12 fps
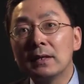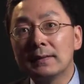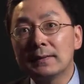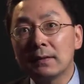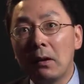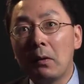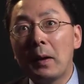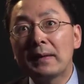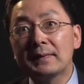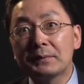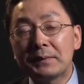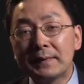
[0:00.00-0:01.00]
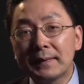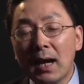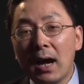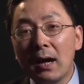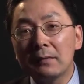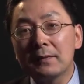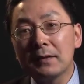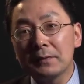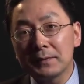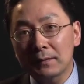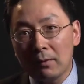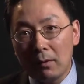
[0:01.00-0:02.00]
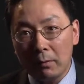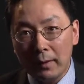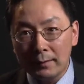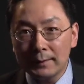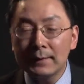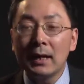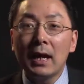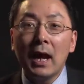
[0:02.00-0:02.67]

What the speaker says: So as a result, there was always